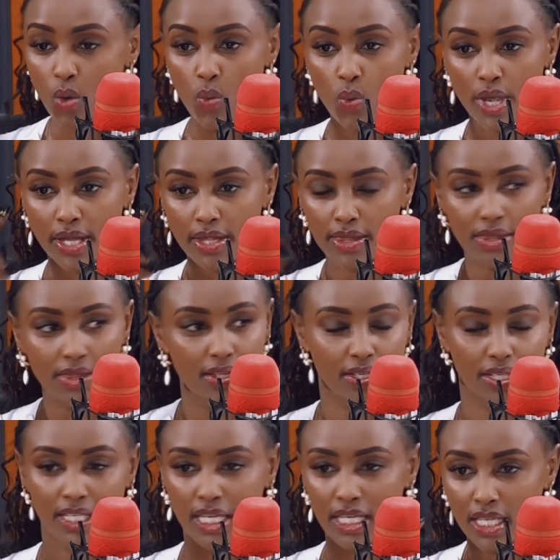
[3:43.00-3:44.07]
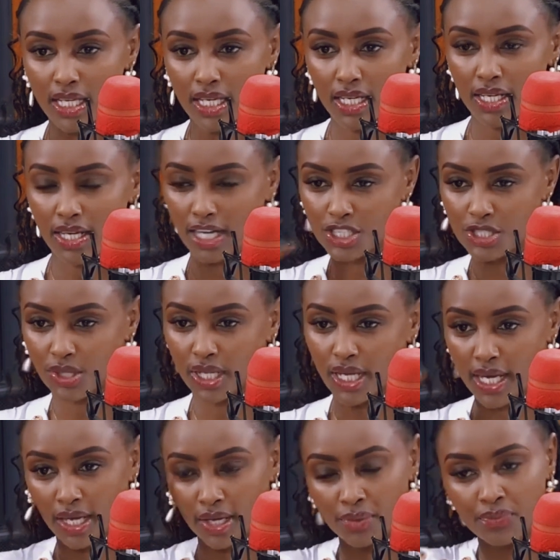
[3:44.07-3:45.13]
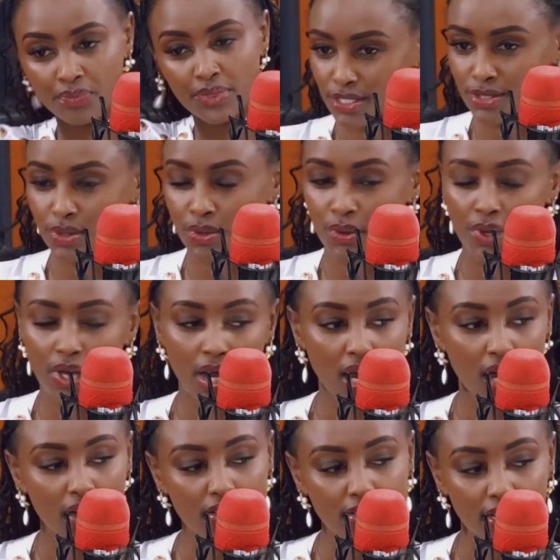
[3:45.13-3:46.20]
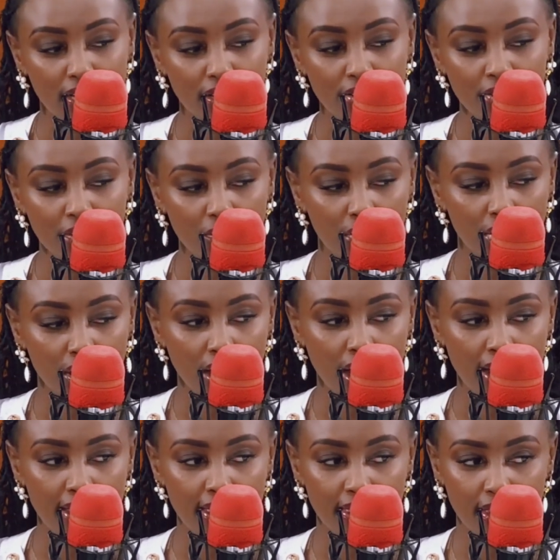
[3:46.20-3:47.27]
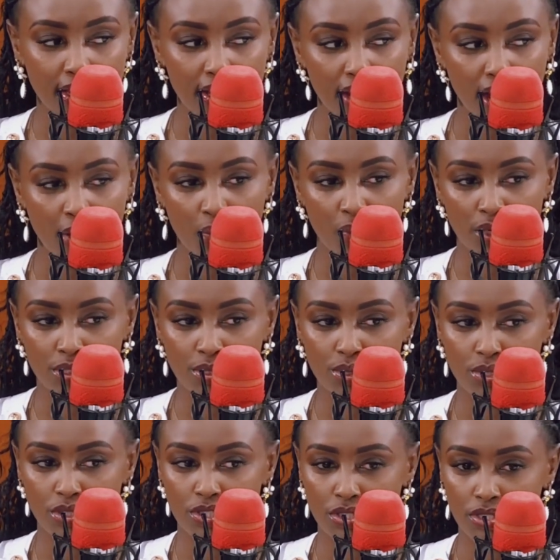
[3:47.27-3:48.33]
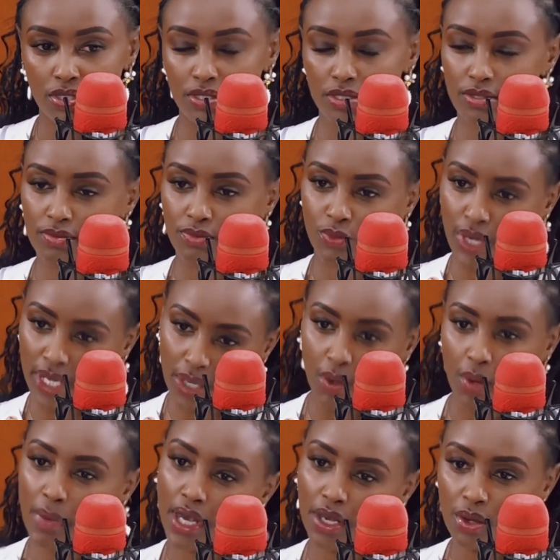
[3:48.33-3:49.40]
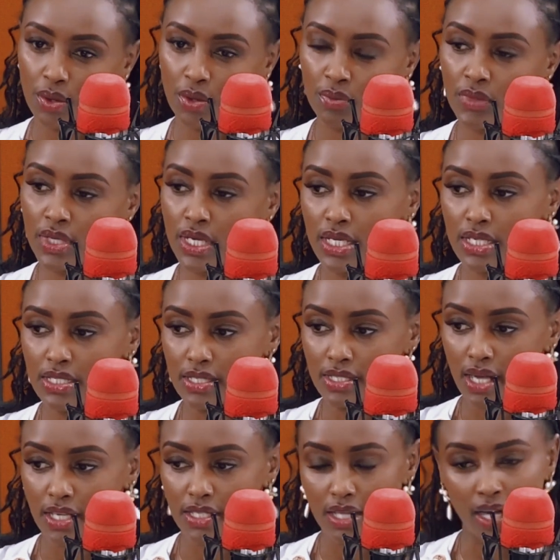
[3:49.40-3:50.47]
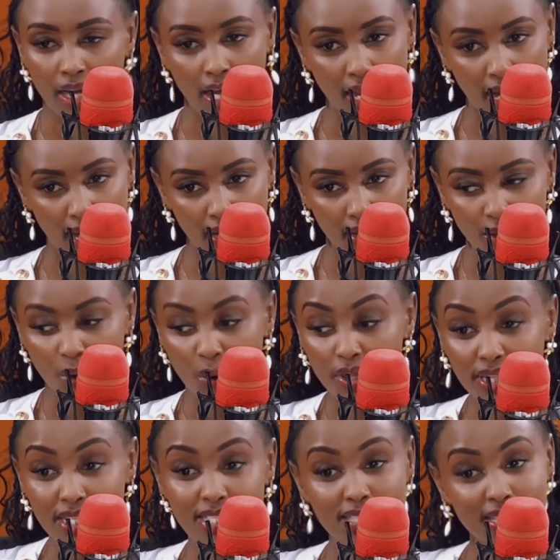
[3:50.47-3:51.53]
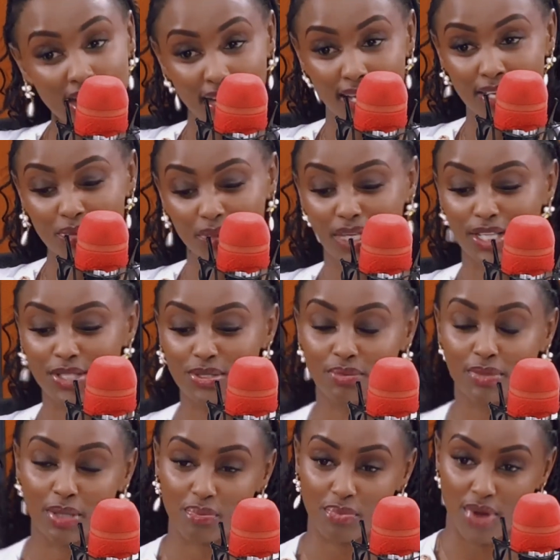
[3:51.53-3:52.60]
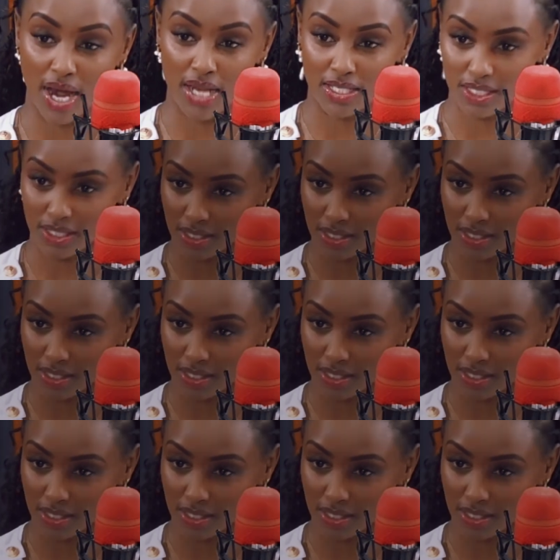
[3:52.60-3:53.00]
With kinky natural hair. Mm. So I was like, you know what? I think I want to just, when I go back home, start a line on the side while I do my branding